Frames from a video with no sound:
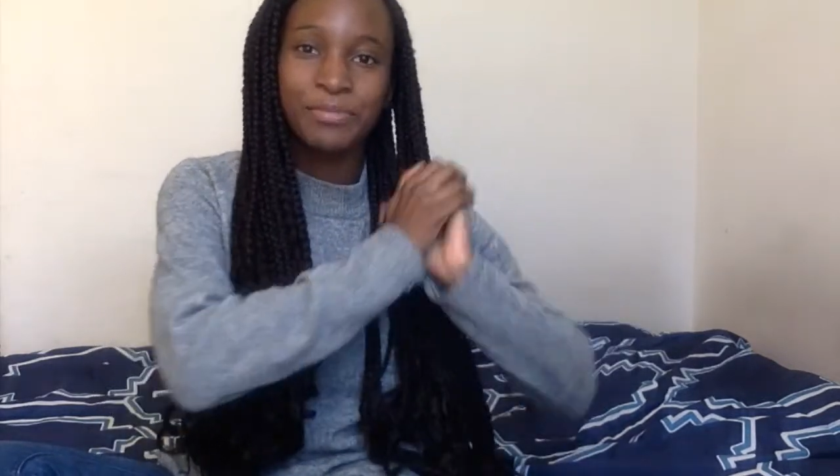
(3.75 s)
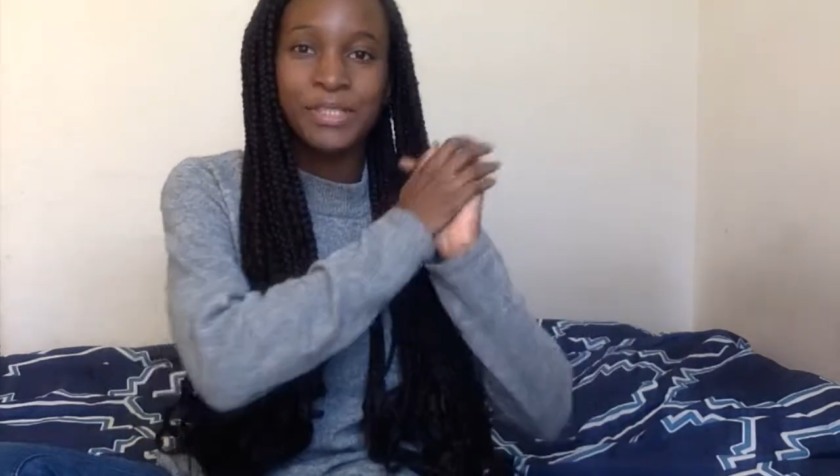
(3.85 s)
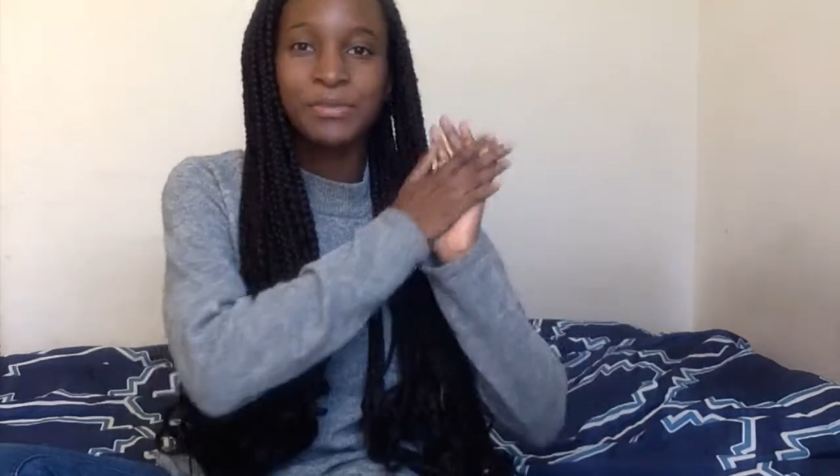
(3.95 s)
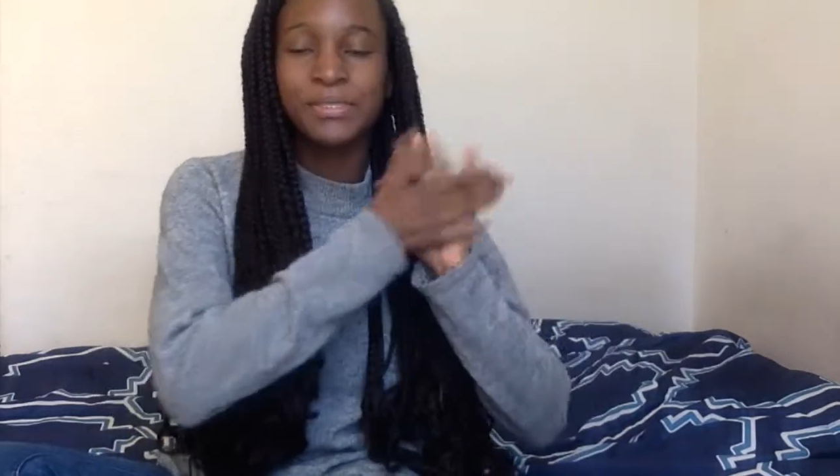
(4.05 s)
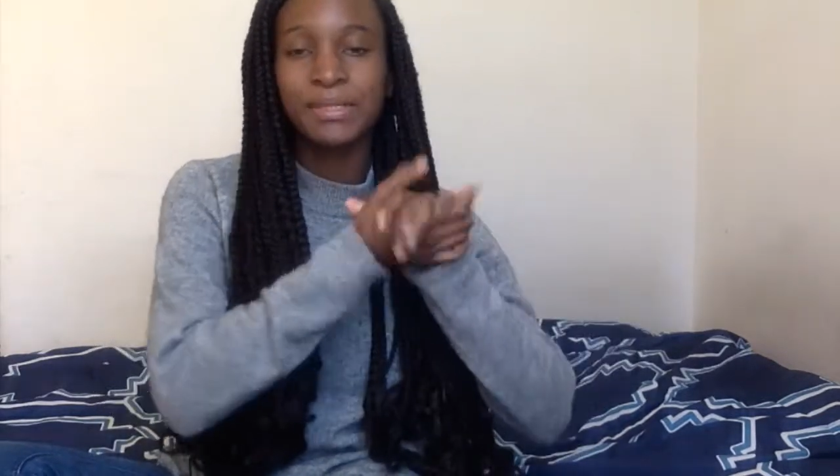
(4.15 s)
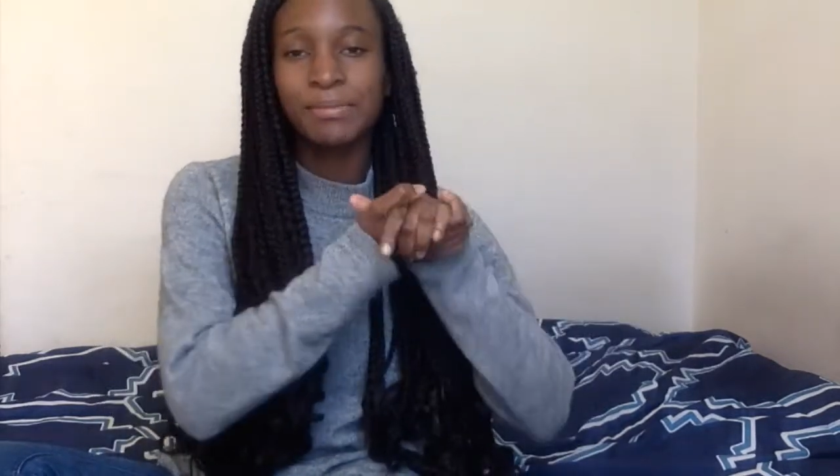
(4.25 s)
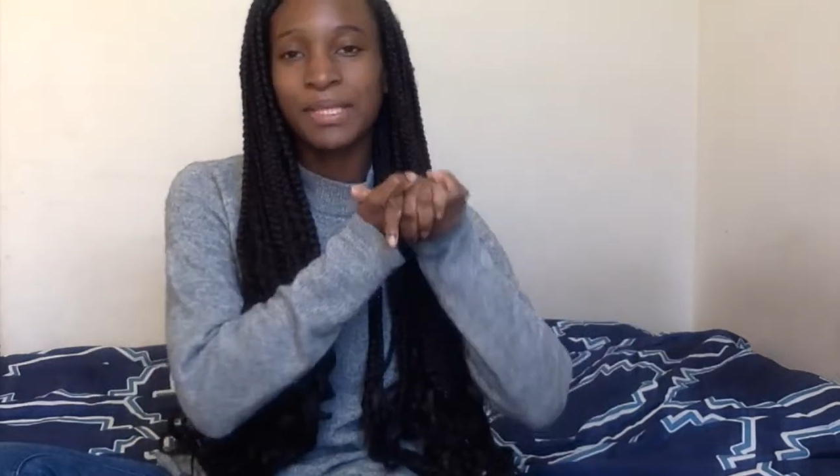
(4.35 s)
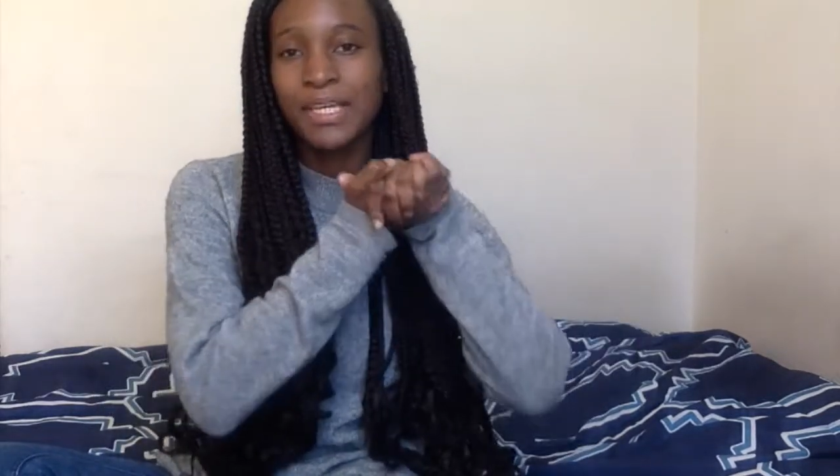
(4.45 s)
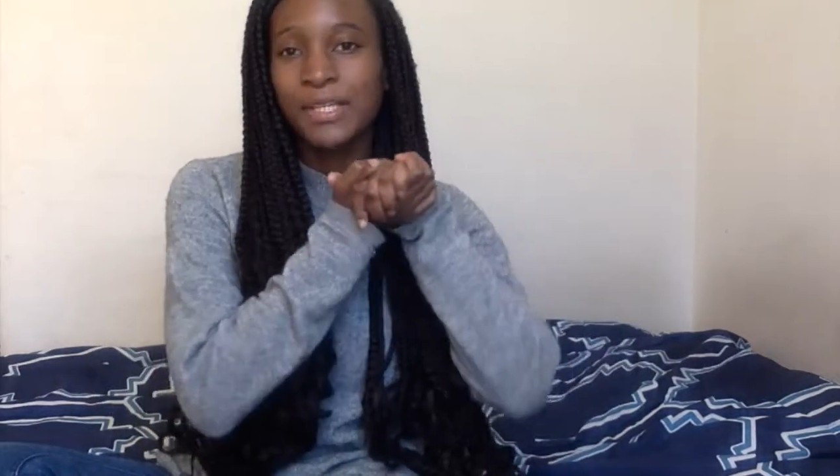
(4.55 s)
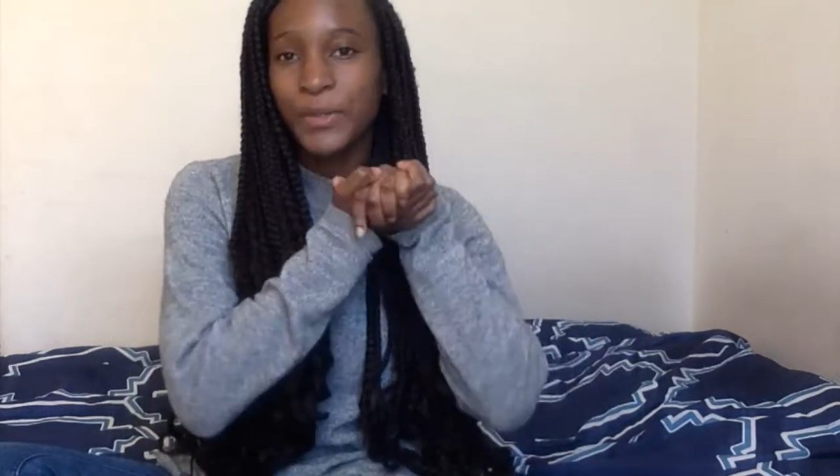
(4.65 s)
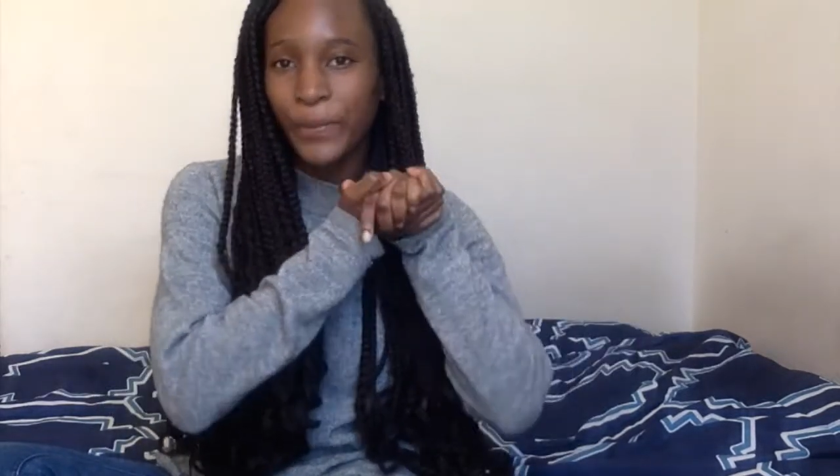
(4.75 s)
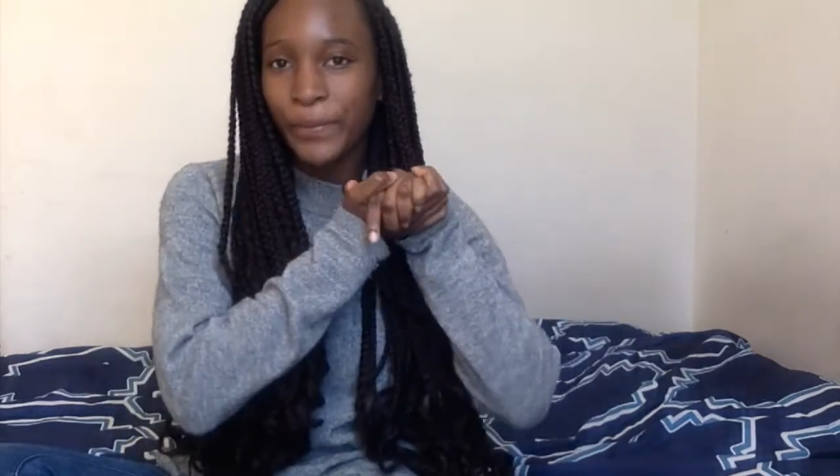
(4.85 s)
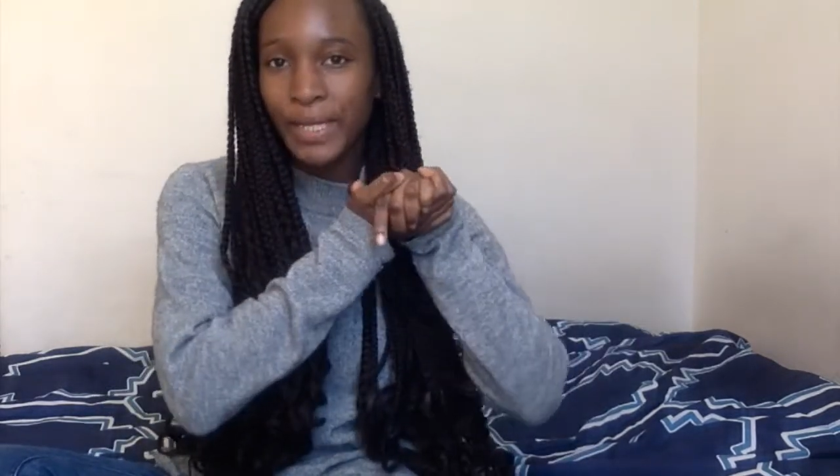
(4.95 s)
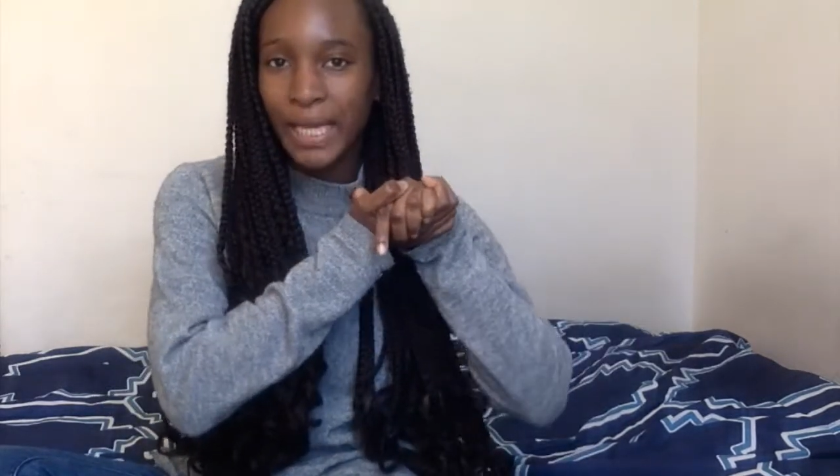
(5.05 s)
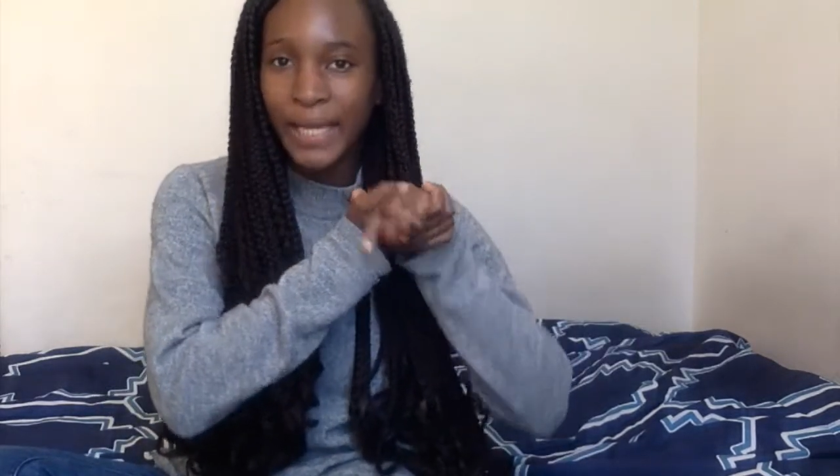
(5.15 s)
be doing something a little
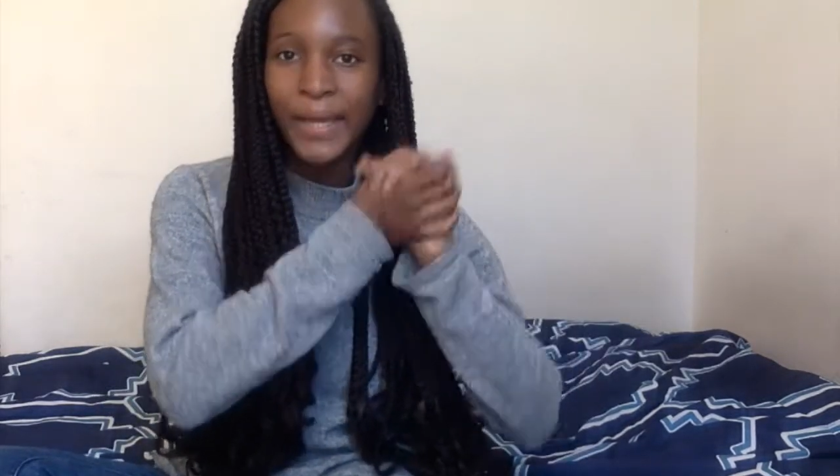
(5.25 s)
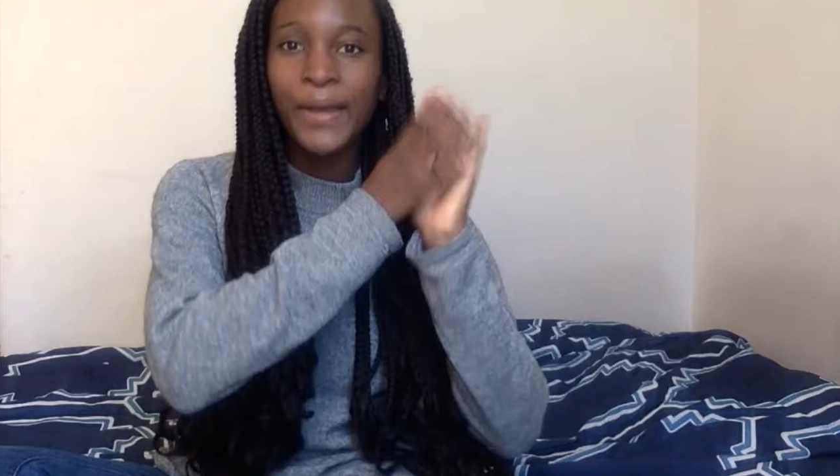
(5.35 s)
bit